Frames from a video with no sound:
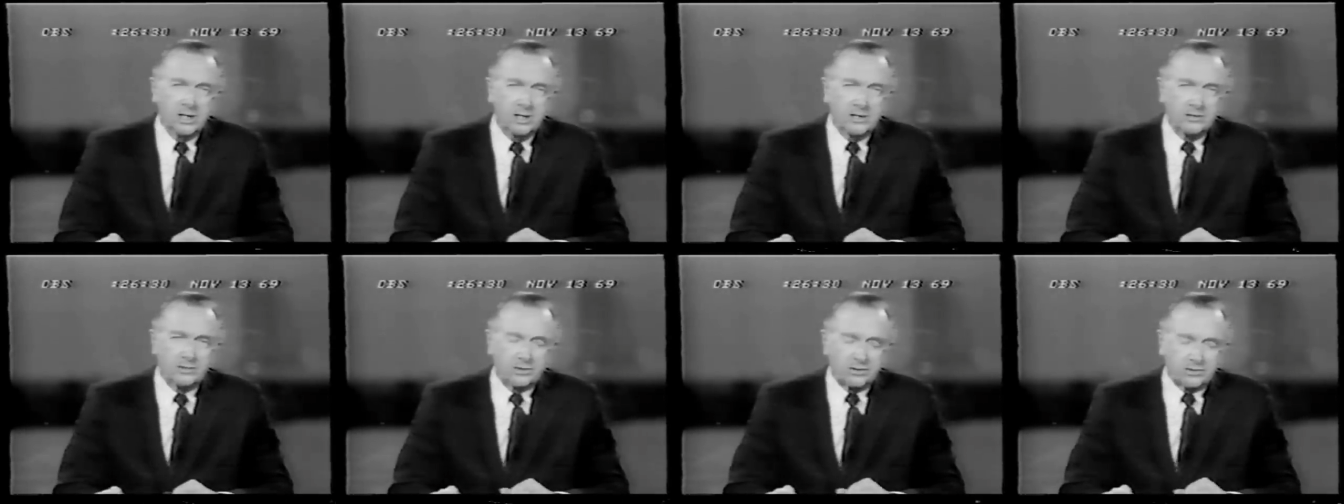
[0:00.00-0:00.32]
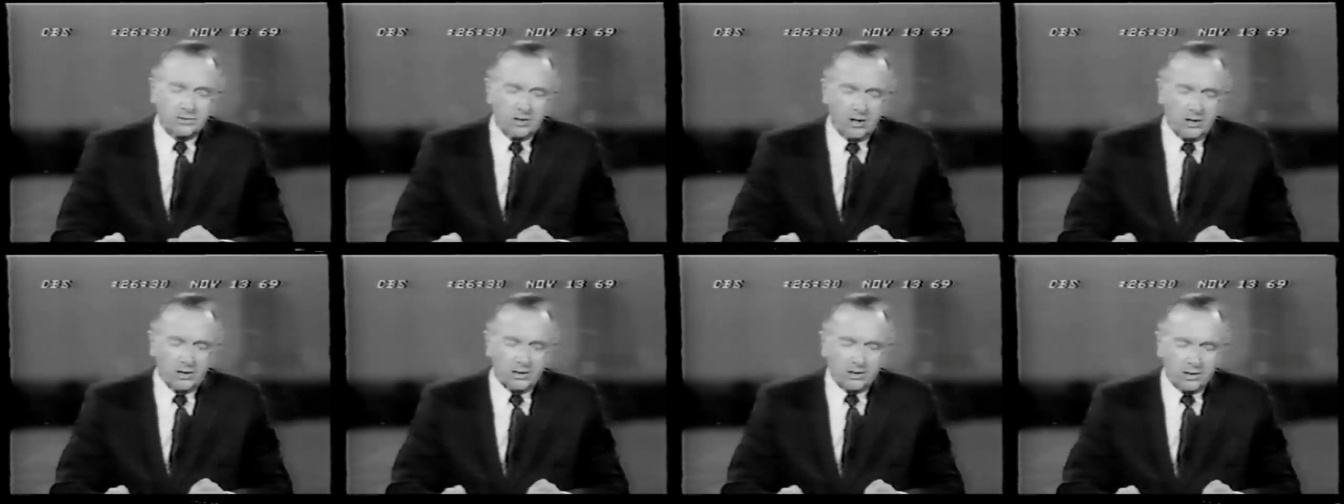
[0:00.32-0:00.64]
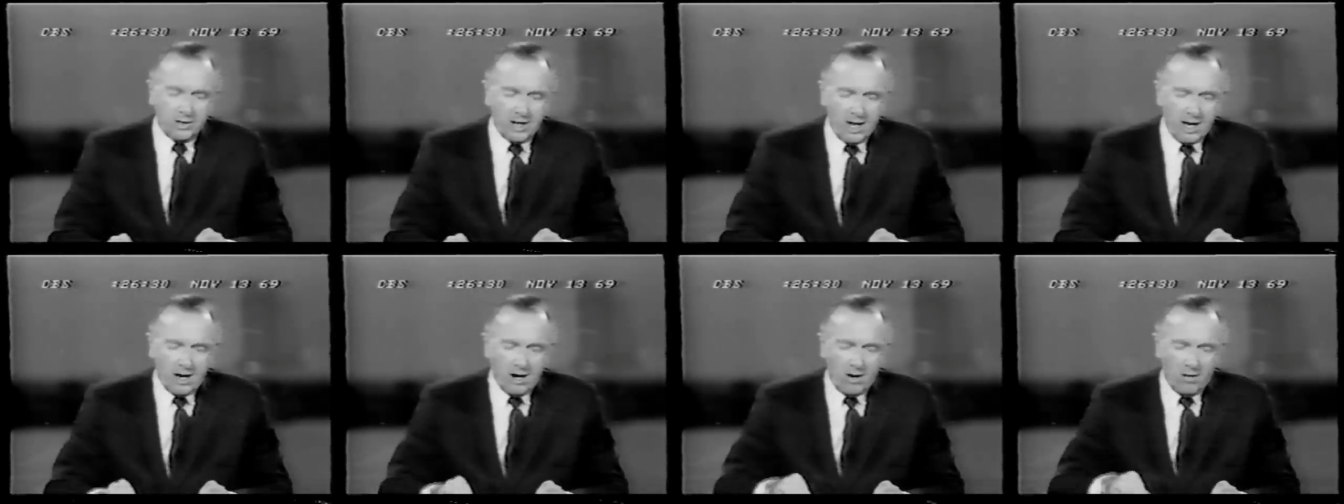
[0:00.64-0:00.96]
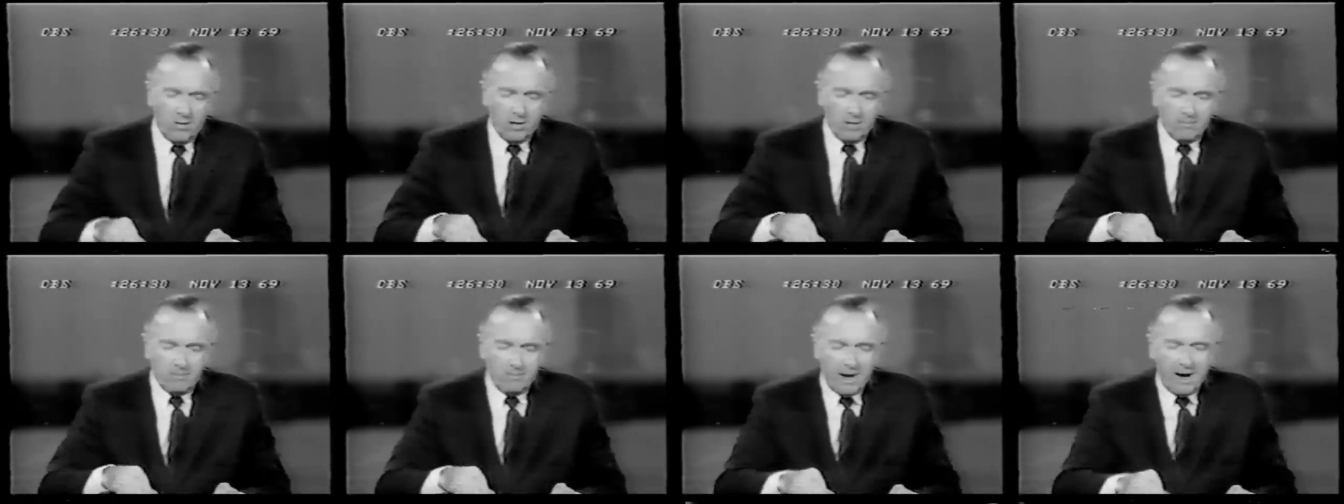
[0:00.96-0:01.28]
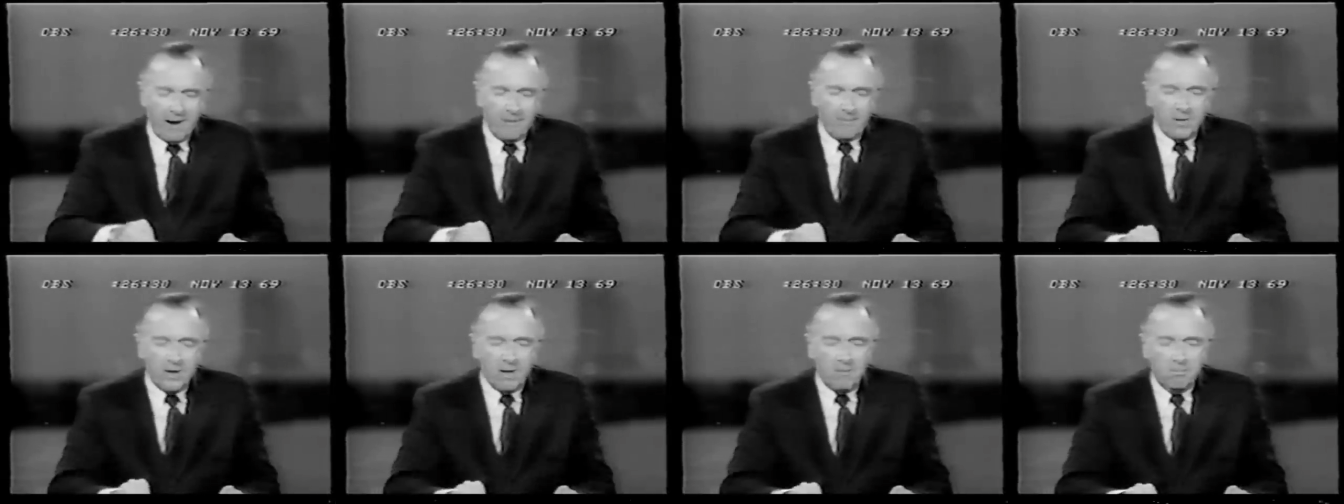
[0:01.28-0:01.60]
to talk now
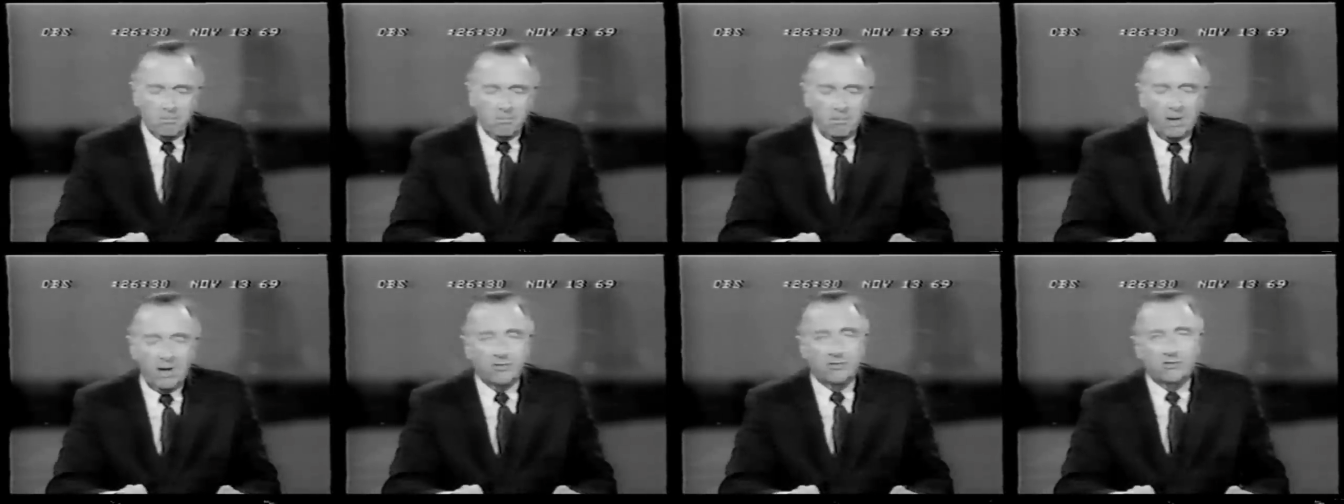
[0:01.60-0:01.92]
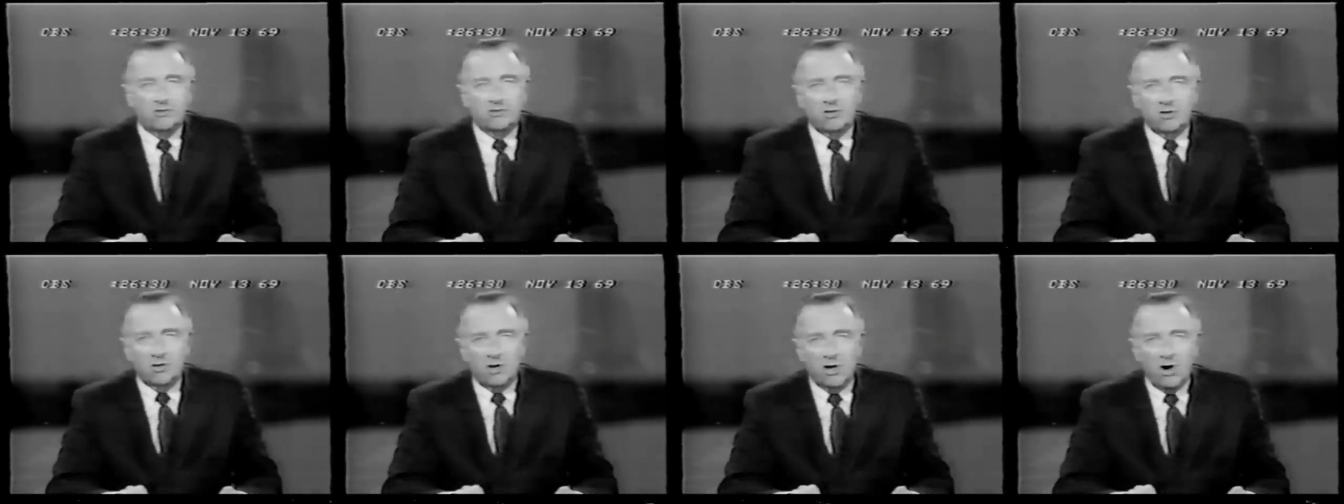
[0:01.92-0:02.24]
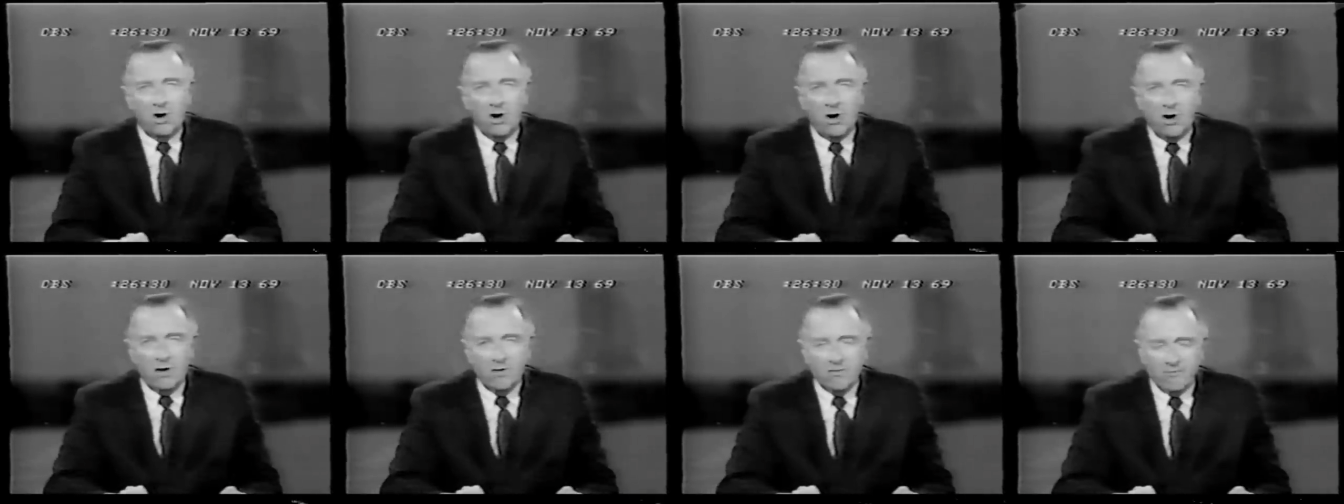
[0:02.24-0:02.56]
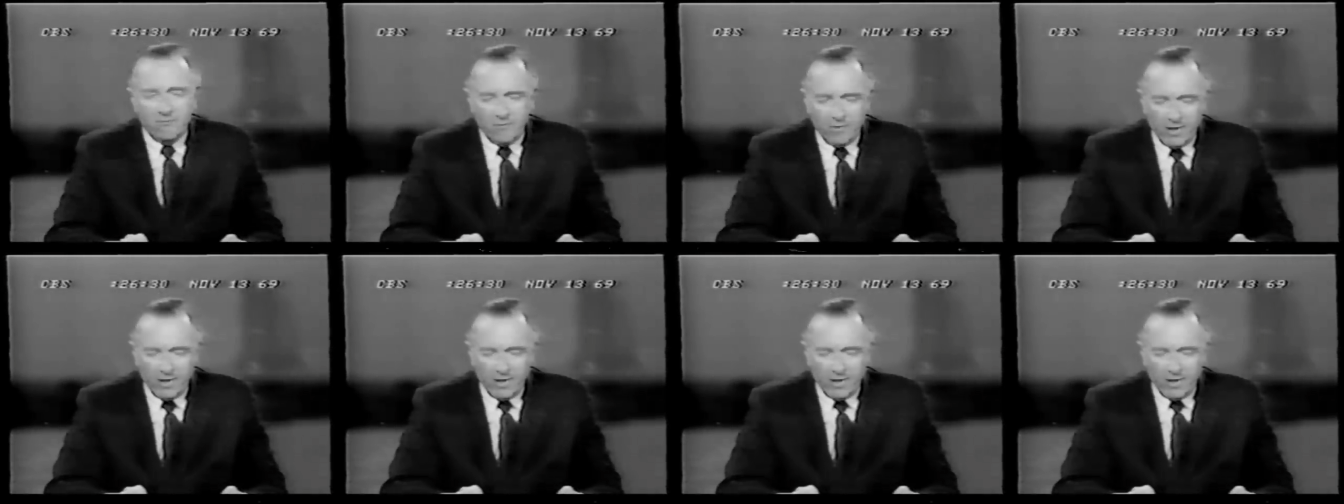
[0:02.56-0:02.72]
about months-long